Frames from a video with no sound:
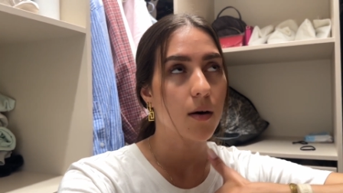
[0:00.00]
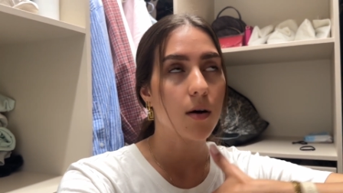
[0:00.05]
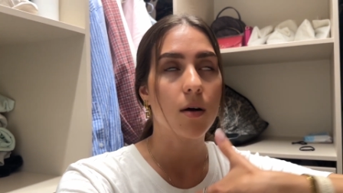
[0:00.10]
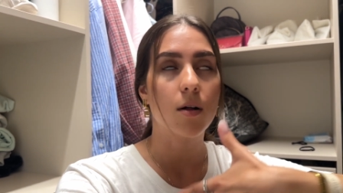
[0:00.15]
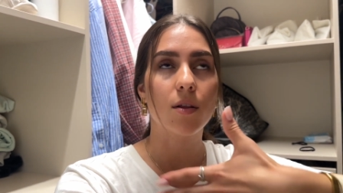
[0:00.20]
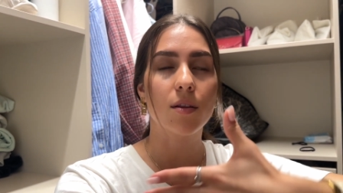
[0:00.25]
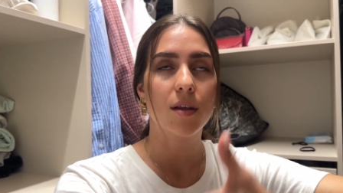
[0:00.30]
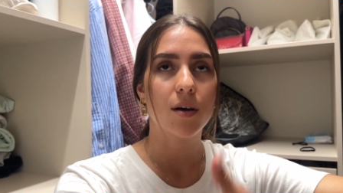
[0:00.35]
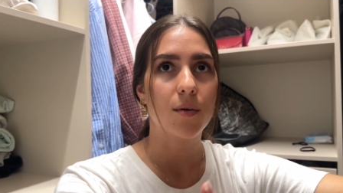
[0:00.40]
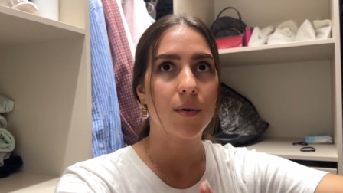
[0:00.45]

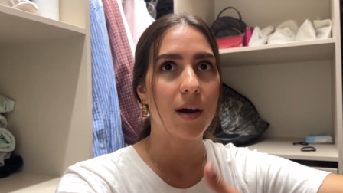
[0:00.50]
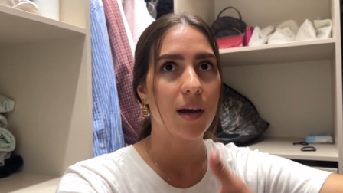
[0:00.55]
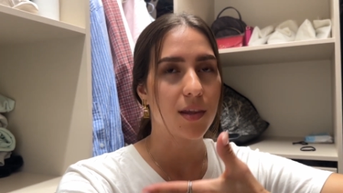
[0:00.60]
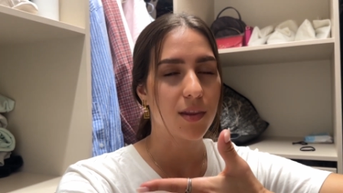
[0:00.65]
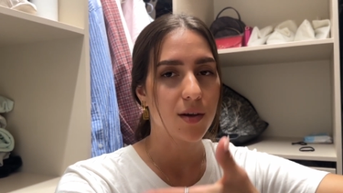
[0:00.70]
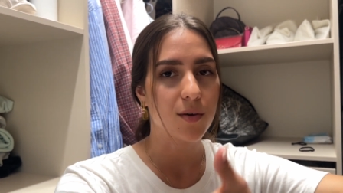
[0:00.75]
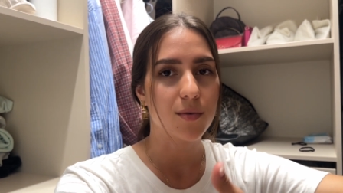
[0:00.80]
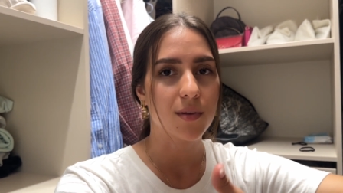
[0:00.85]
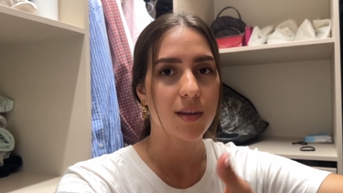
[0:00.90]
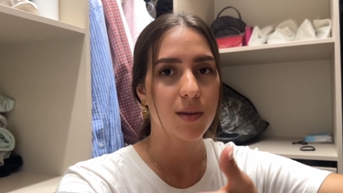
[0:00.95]
Although I
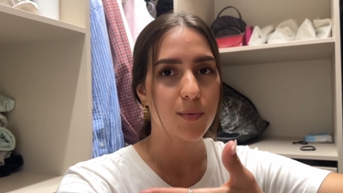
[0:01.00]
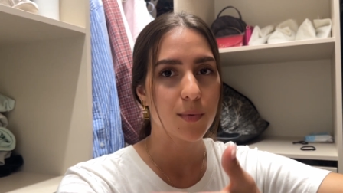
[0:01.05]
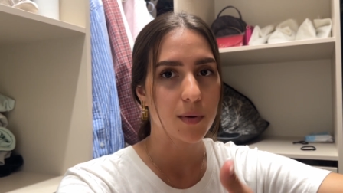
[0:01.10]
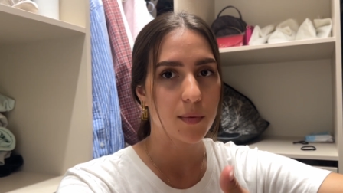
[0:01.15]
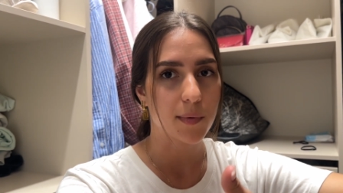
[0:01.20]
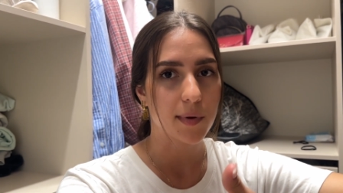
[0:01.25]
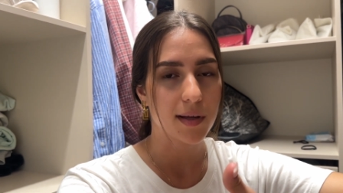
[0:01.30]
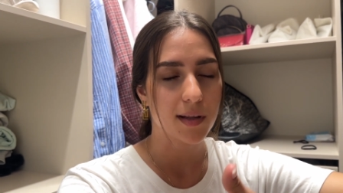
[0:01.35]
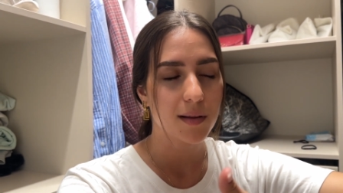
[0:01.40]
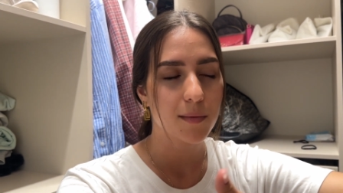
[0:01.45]
know that we
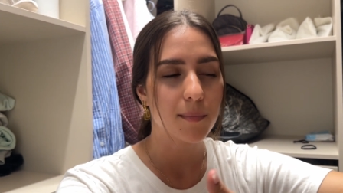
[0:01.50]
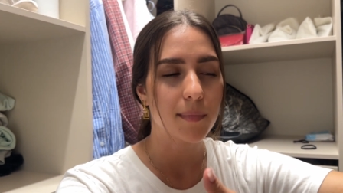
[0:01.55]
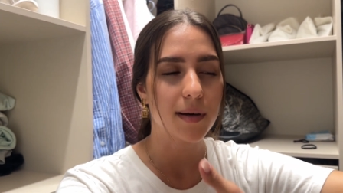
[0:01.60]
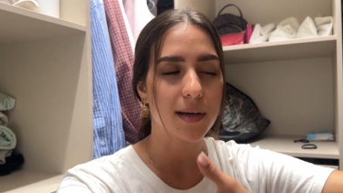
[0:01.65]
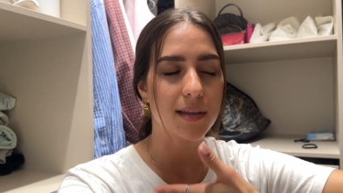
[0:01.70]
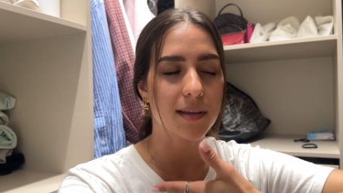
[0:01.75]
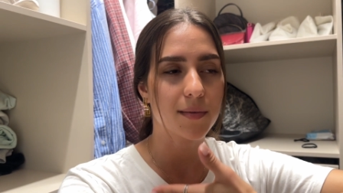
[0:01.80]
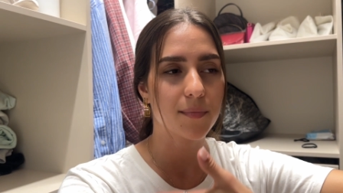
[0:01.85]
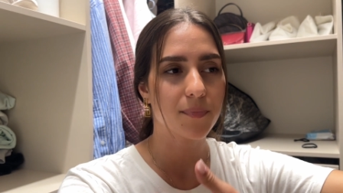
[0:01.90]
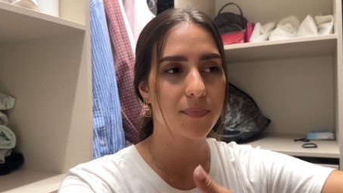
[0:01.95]
will,
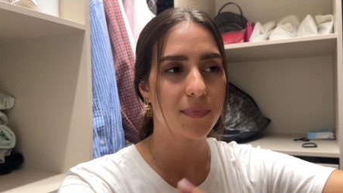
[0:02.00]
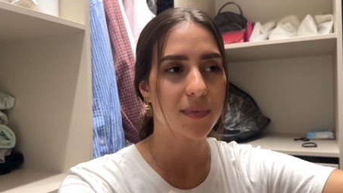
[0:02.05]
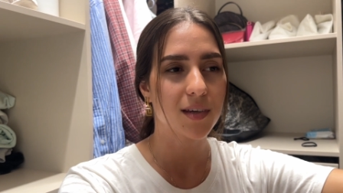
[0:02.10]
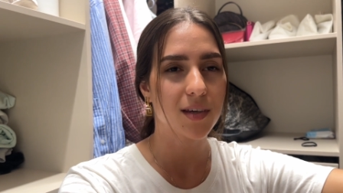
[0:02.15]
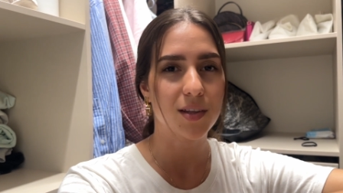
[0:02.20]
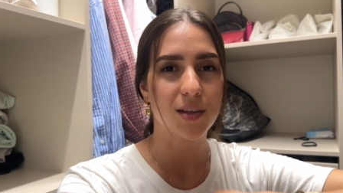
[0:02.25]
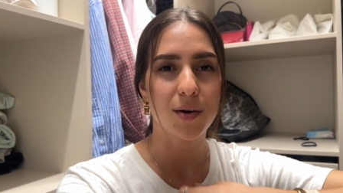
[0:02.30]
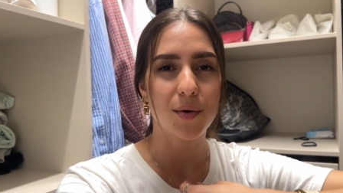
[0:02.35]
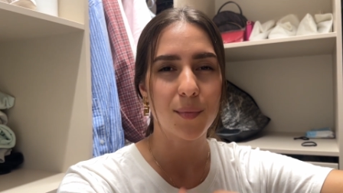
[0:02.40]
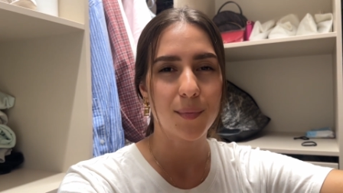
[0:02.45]
but
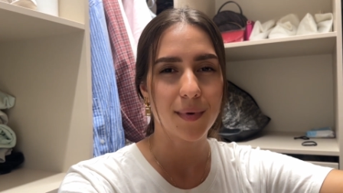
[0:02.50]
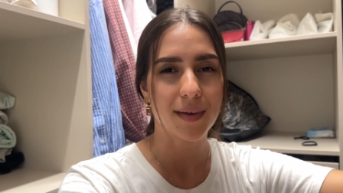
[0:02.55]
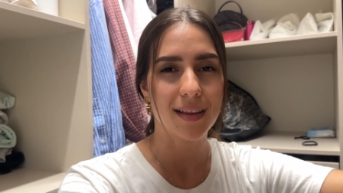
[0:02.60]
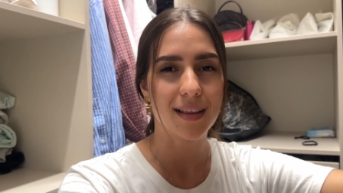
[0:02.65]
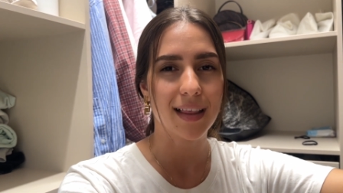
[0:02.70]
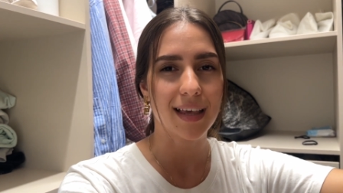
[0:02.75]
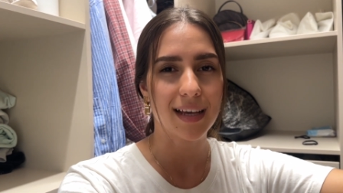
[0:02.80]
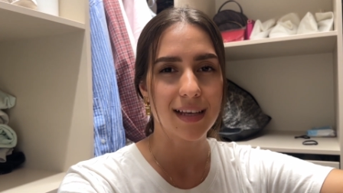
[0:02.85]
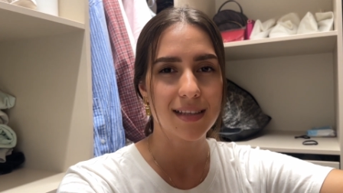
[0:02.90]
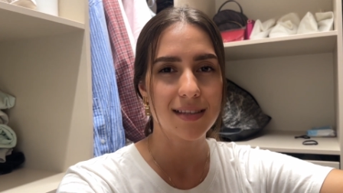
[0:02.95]
you know when
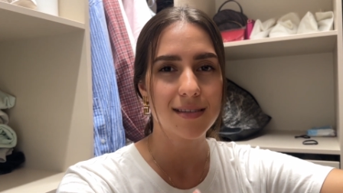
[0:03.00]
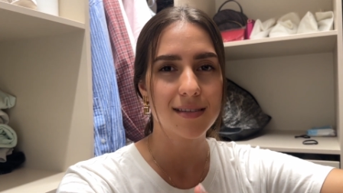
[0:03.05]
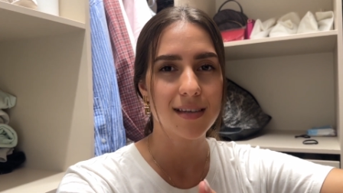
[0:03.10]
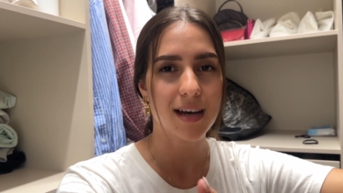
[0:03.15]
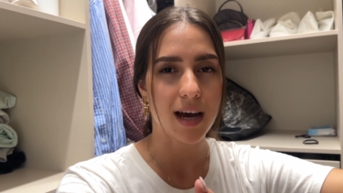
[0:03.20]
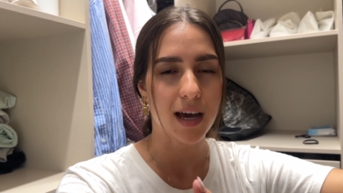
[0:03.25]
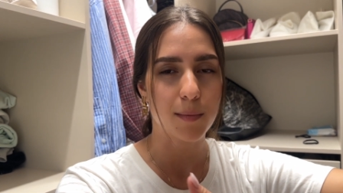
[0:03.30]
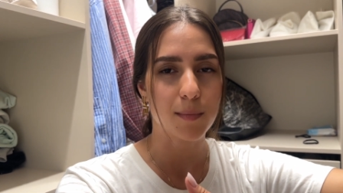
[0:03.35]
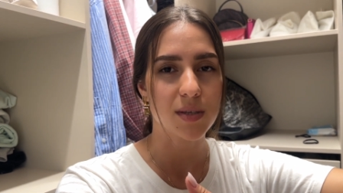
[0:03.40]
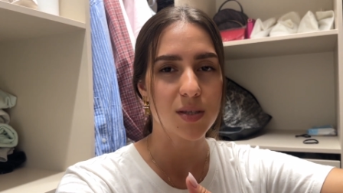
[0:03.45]
like
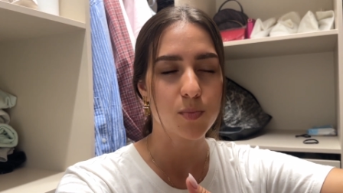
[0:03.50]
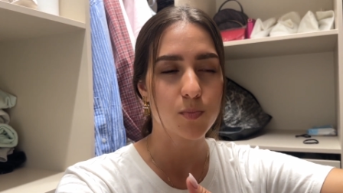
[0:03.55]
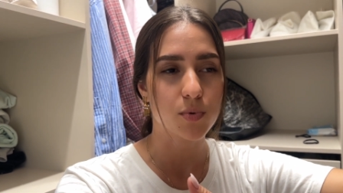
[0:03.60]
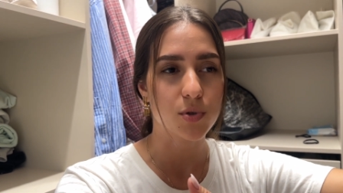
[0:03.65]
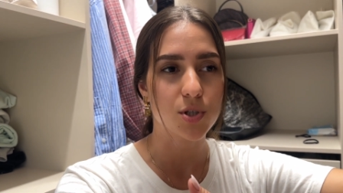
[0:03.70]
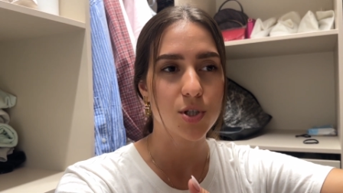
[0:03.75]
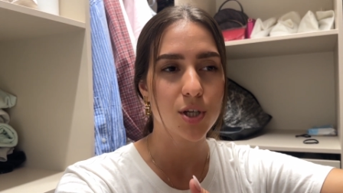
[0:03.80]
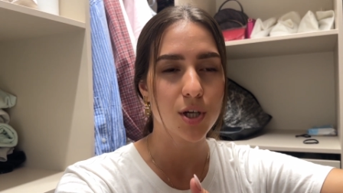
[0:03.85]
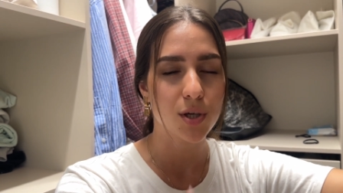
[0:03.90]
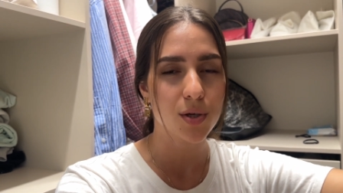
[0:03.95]
time is
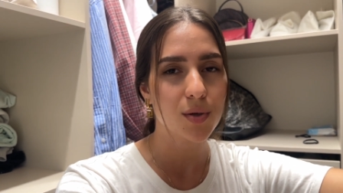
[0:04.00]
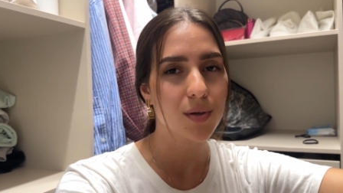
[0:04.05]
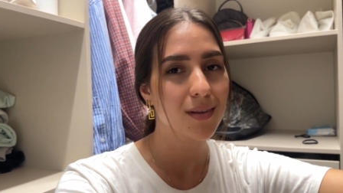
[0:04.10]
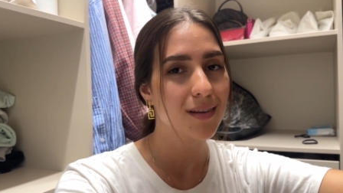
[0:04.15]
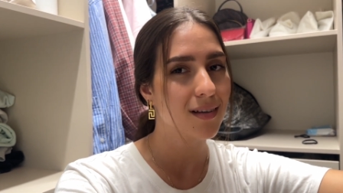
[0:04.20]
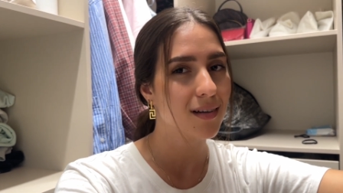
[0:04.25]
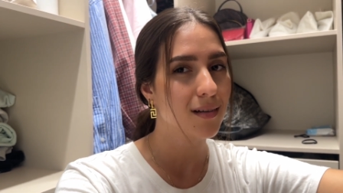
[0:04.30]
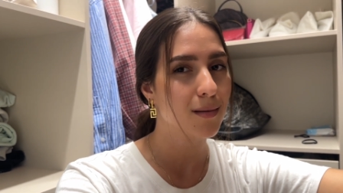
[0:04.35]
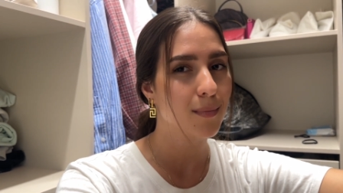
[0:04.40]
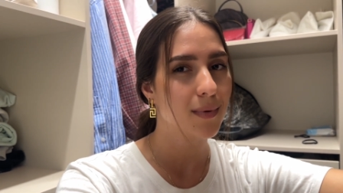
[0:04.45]
pushing you a
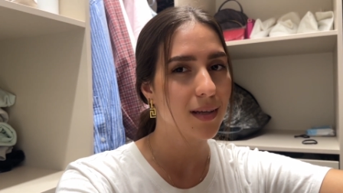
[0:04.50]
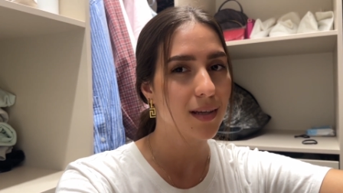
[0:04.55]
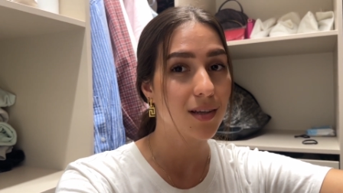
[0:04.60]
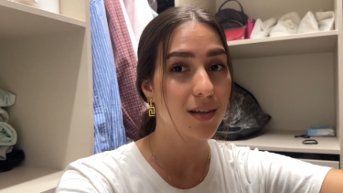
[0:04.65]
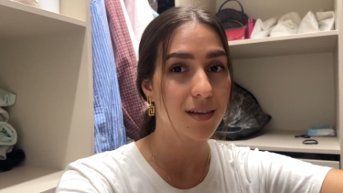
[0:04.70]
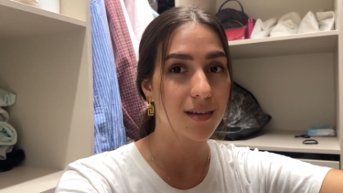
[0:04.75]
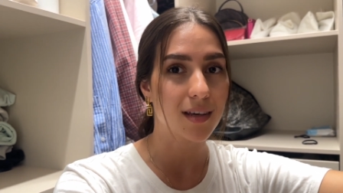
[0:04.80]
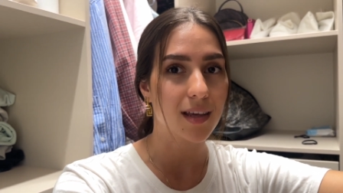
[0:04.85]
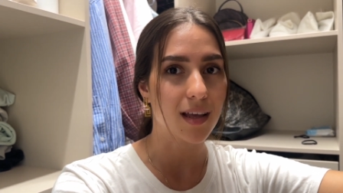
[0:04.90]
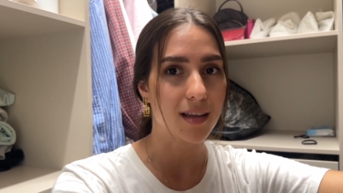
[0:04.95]
little bit
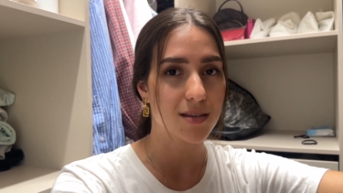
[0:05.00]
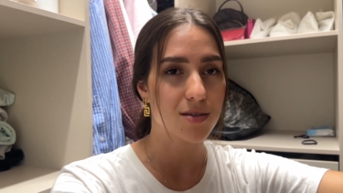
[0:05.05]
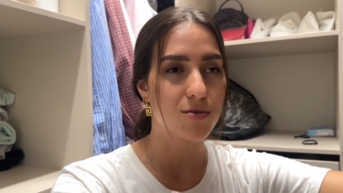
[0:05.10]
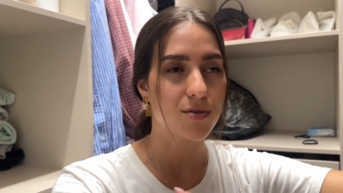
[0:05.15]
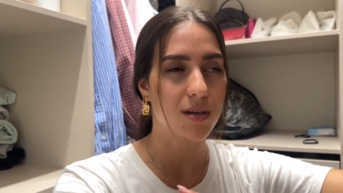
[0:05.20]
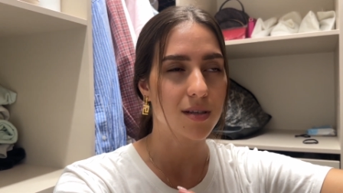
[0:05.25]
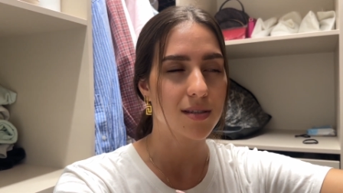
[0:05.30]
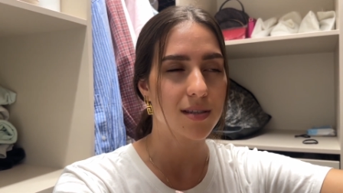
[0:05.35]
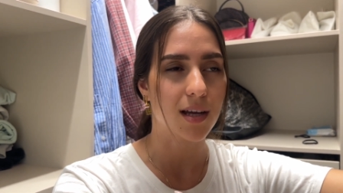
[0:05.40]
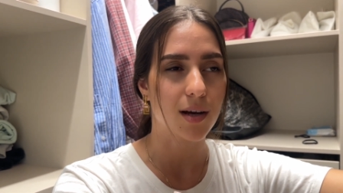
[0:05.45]
you get
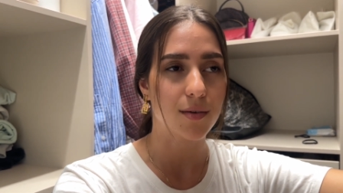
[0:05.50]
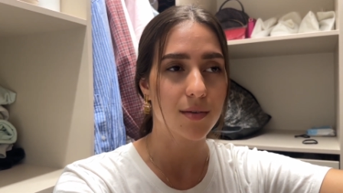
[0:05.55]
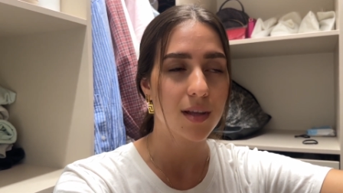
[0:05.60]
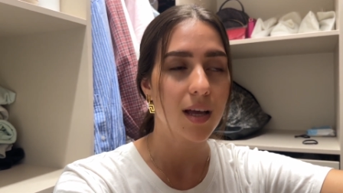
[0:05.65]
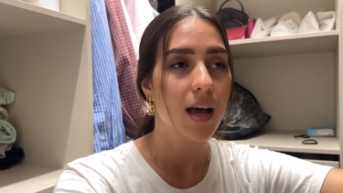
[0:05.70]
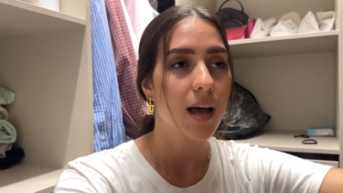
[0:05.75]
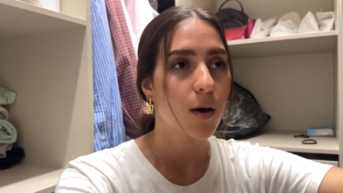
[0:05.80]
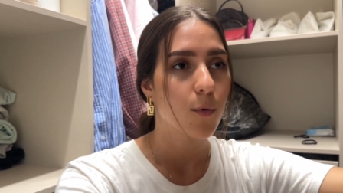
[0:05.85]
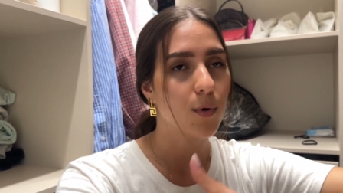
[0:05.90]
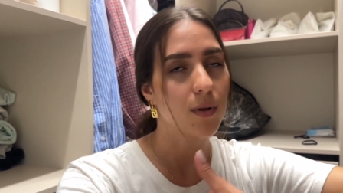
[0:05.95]
stressed out
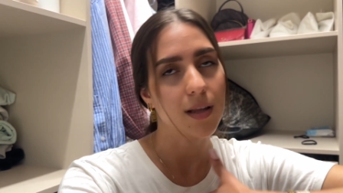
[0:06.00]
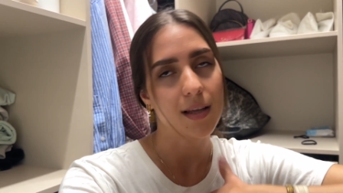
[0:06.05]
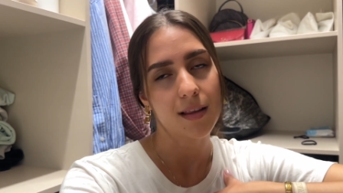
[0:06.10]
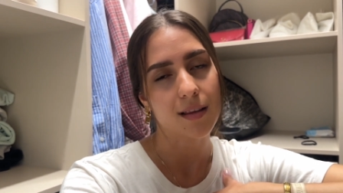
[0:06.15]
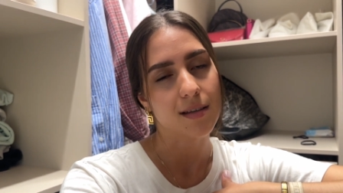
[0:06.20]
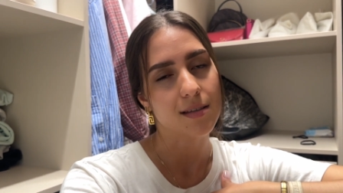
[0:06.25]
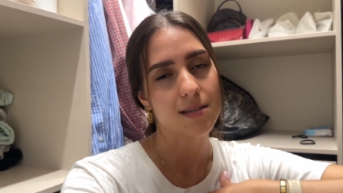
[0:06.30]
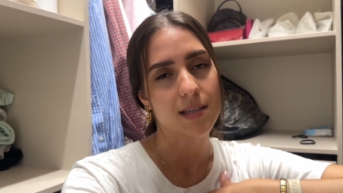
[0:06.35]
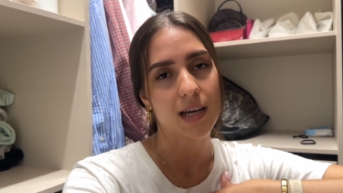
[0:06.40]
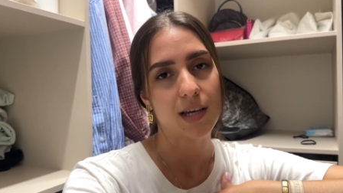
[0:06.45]
well at
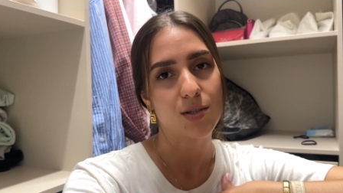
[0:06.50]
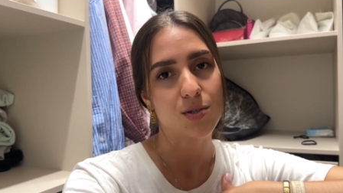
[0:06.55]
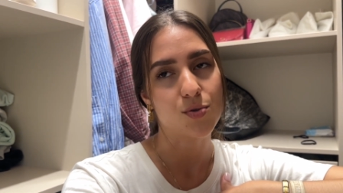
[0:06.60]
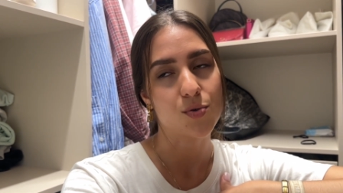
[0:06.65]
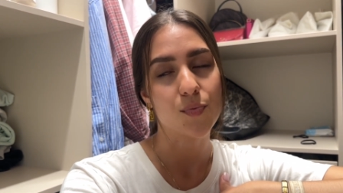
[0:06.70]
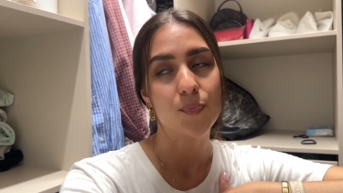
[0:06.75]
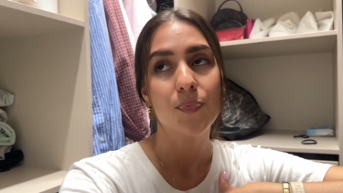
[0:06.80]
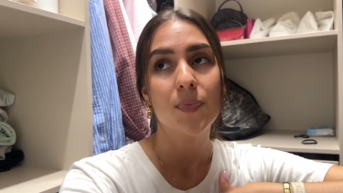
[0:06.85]
least i do